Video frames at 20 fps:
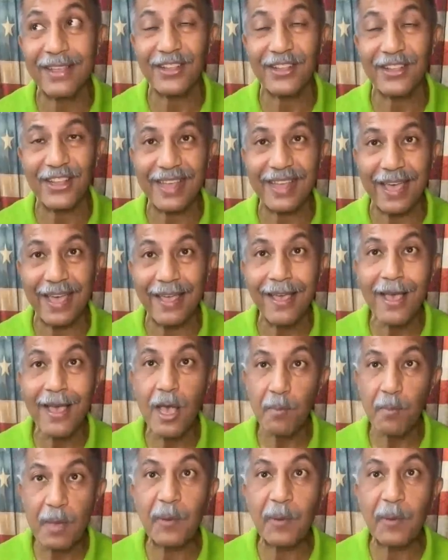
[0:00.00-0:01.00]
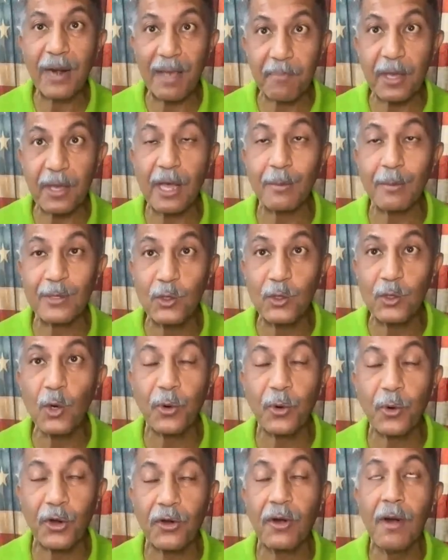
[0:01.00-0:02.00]
the other day, people have become
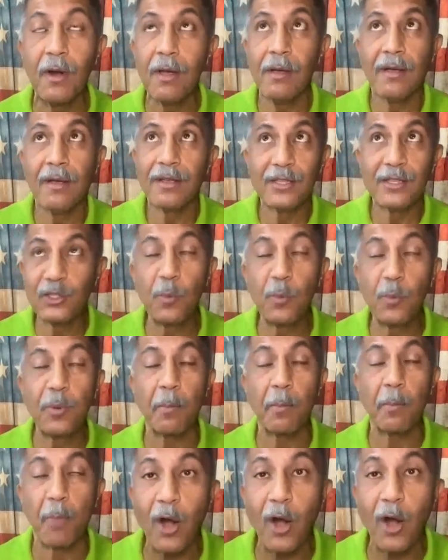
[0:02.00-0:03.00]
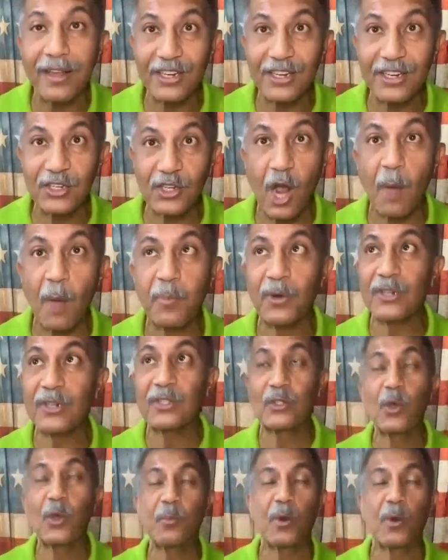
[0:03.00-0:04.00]
super, super bargain
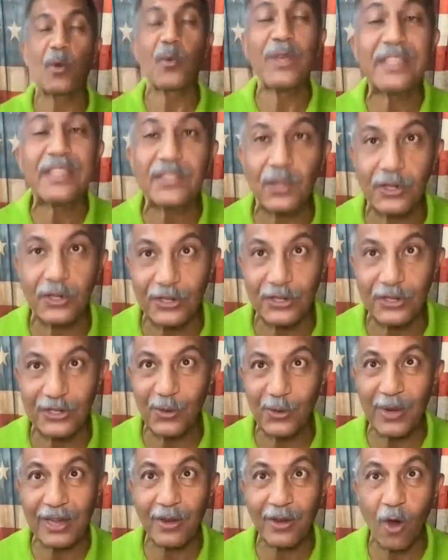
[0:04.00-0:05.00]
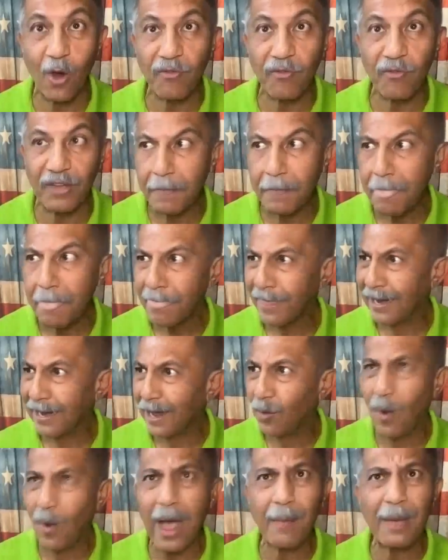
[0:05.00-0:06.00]
shoppers, super researchers during COVID. They're
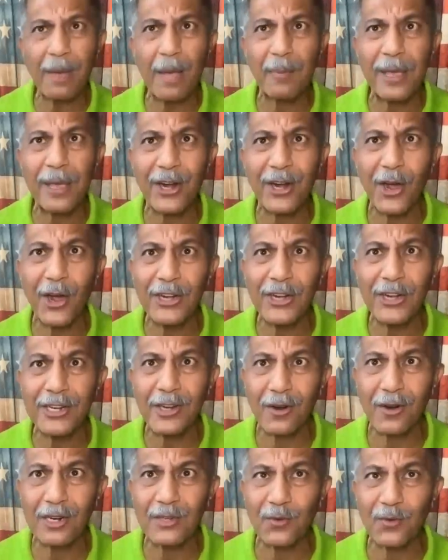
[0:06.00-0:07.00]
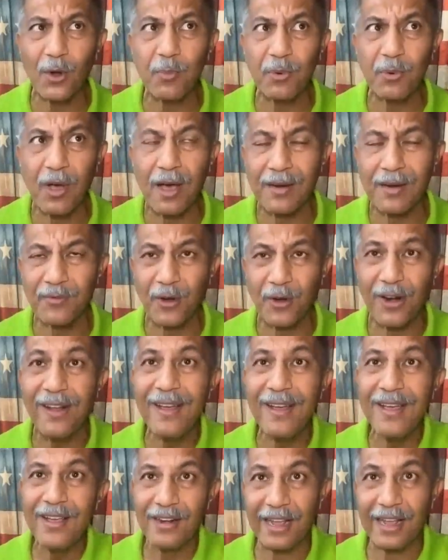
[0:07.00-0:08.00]
like, why am I paying $100 for a product for,
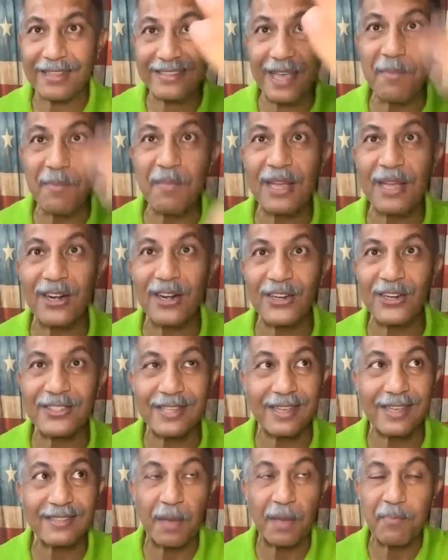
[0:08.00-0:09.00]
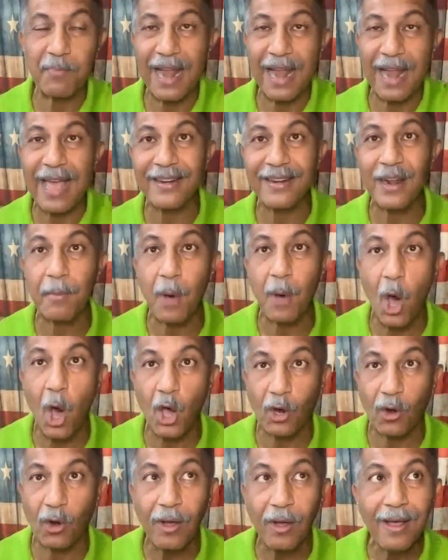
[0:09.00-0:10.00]
like Tim Miller says, a plant in a
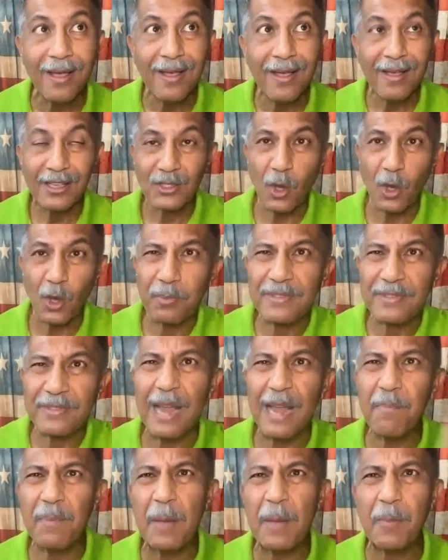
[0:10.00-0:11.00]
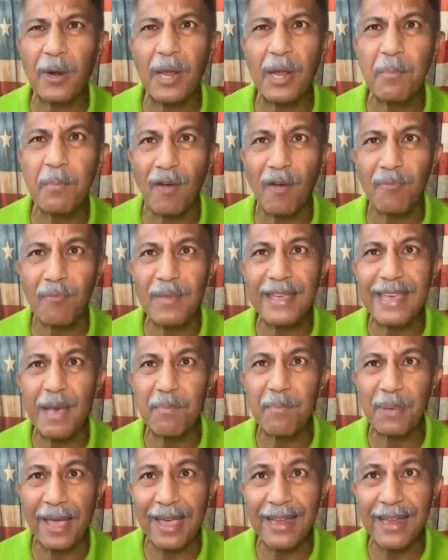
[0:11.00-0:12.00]
bottle? So 10 people above me
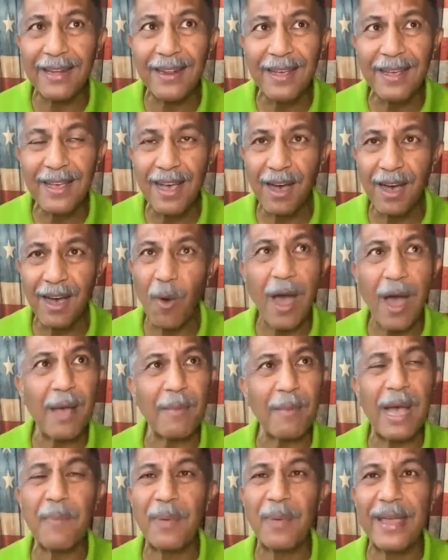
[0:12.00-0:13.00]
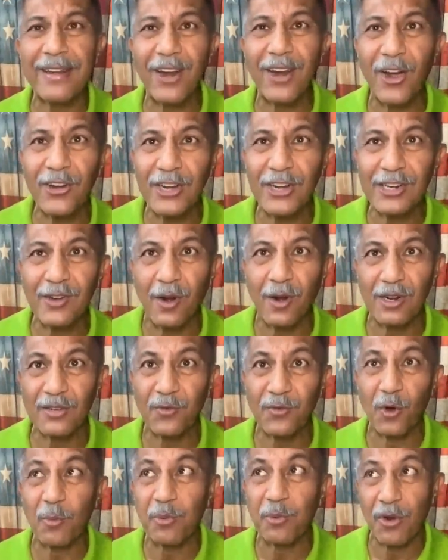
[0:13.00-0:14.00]
get paid. Why am I paying
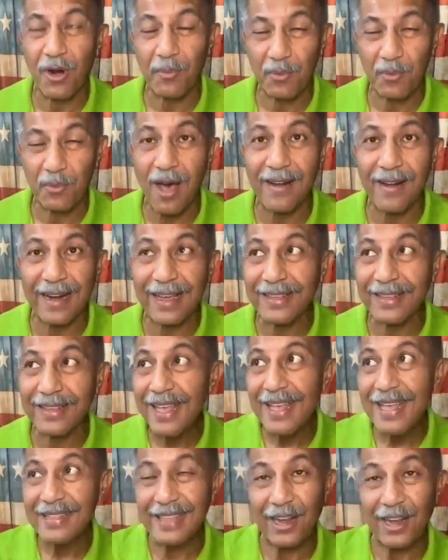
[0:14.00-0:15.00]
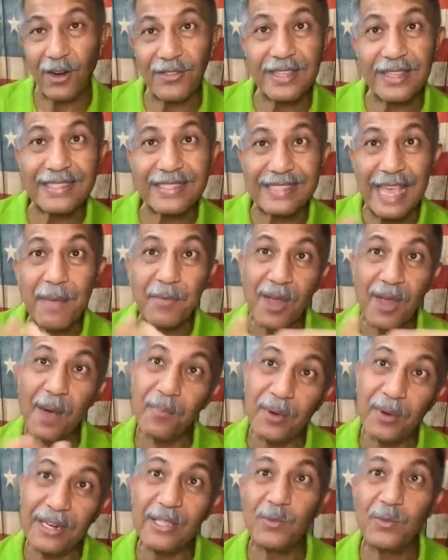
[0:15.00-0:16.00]
$100 for a product that on the same
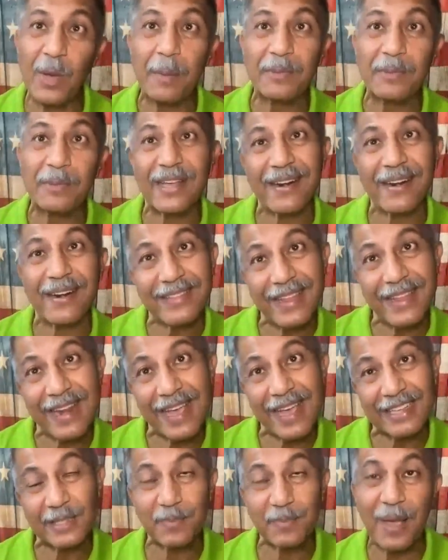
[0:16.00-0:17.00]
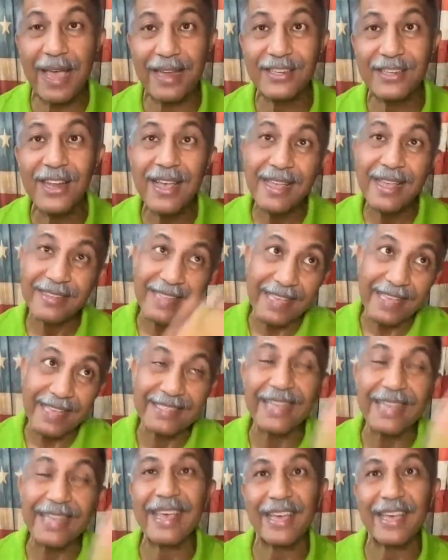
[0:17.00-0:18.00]
company's website on the next page, they
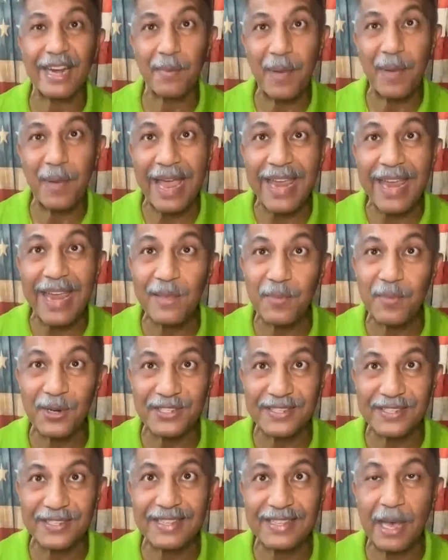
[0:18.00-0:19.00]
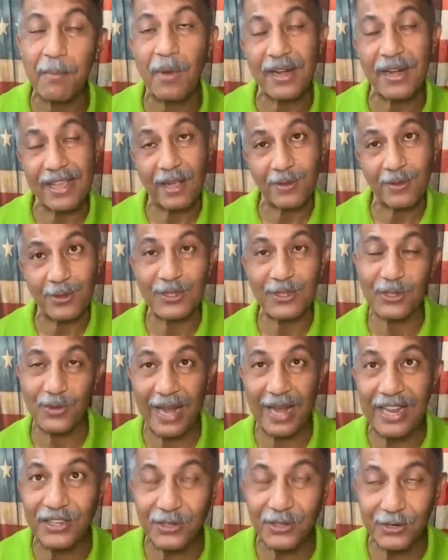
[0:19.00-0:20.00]
say they're going to pay 80% of that money out to
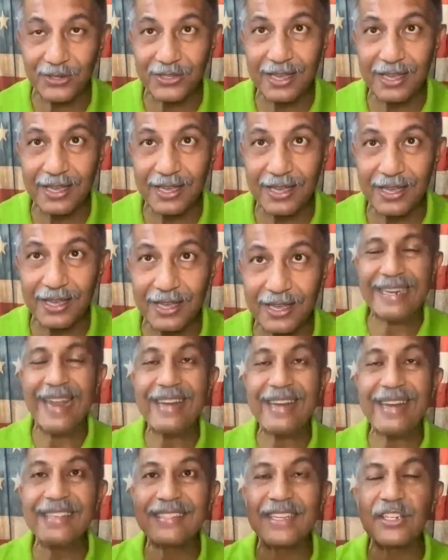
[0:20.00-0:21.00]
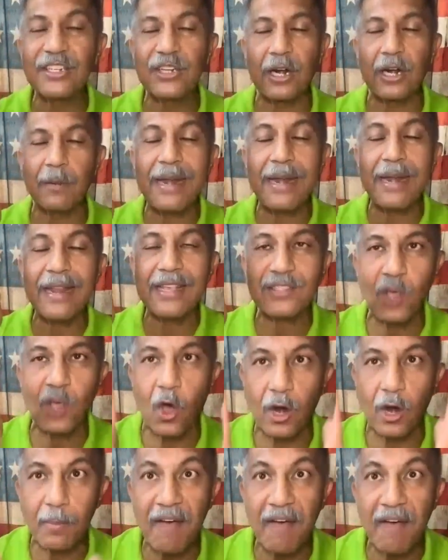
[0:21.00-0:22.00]
strangers? See, ladies and gentlemen, it's
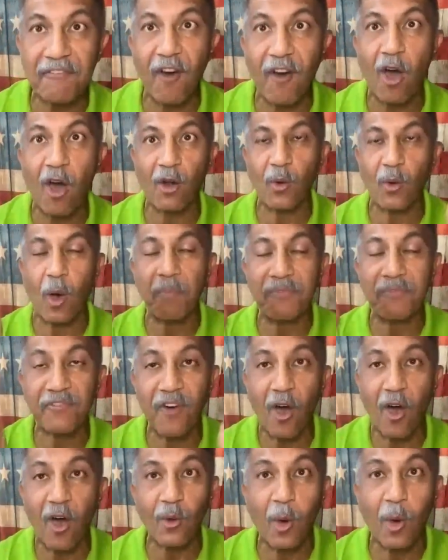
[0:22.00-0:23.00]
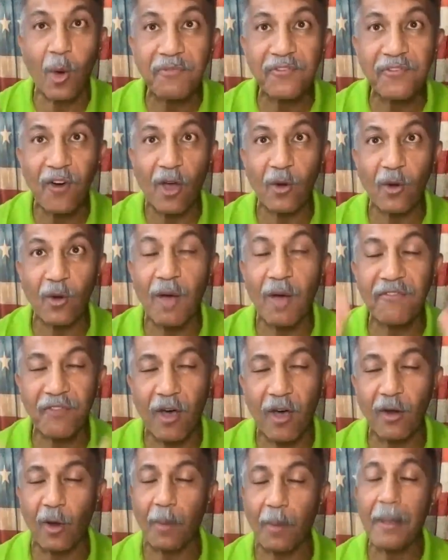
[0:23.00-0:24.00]
all about follow up, follow up, follow up,
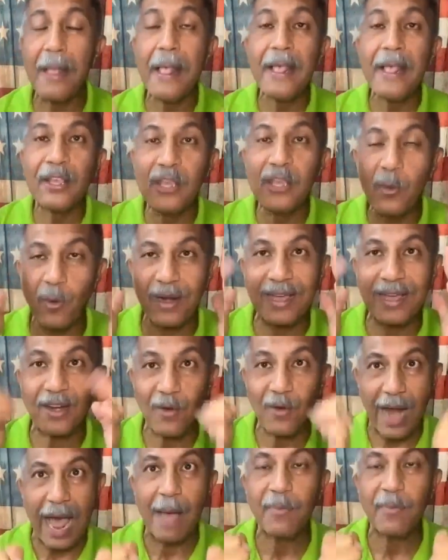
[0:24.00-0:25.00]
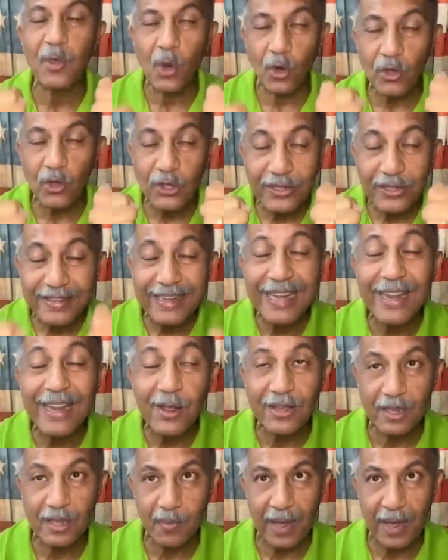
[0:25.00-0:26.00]
follow up. You want to grab your
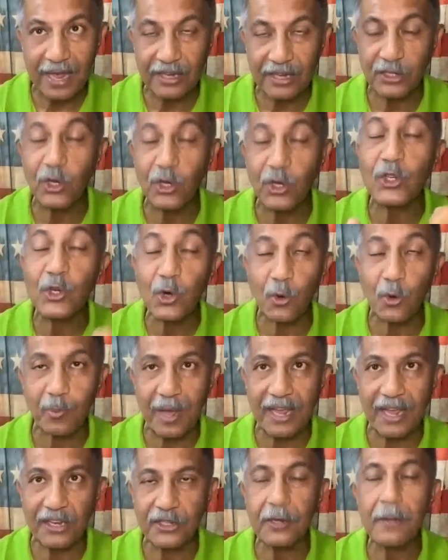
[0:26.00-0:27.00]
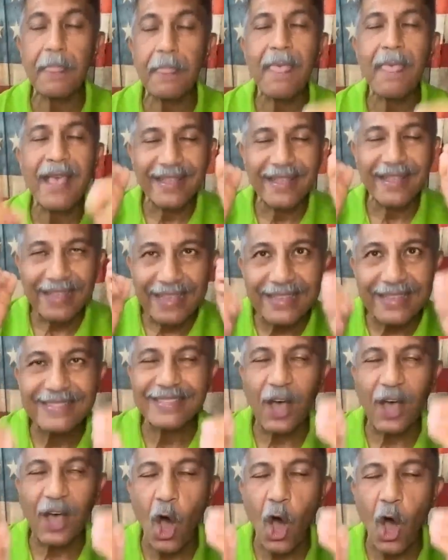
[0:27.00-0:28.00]
link page, your tour page.
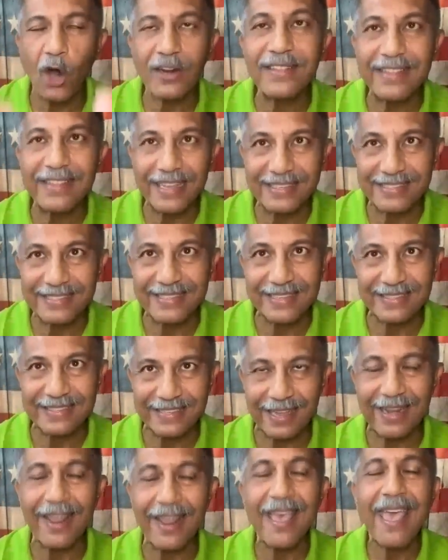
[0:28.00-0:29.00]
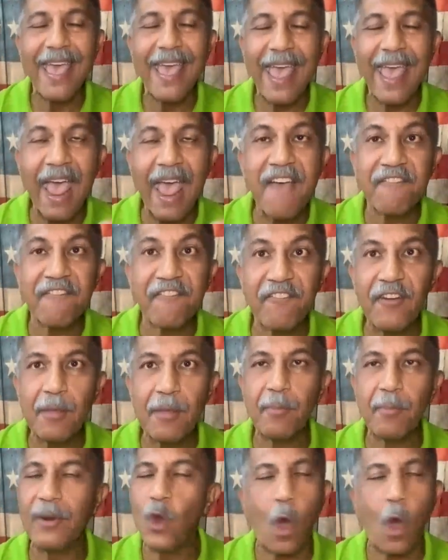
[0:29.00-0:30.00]
It's holiday season.
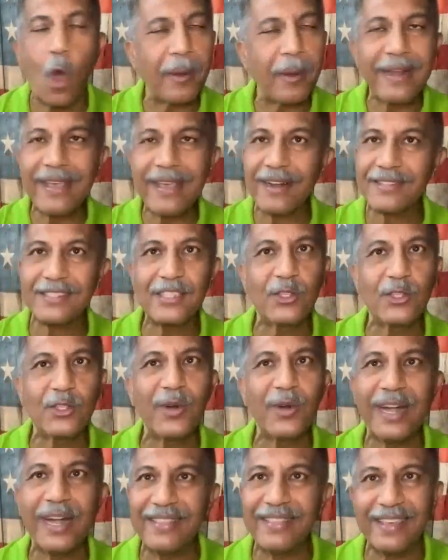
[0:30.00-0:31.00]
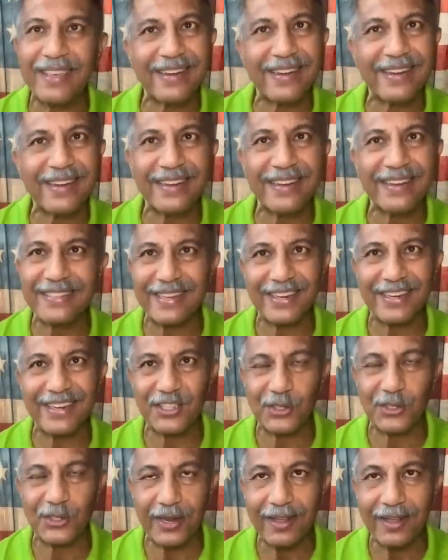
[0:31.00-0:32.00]
Every nobody else is doing anything in this
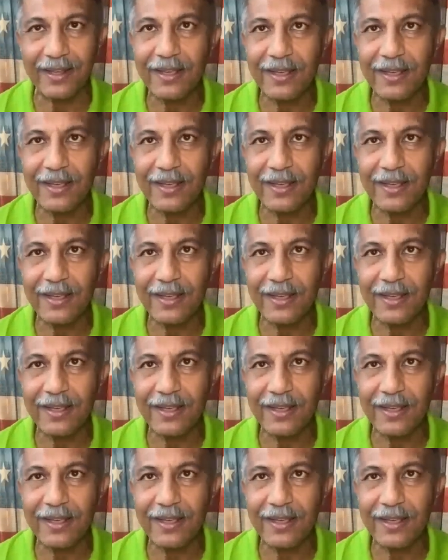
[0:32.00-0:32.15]
industry.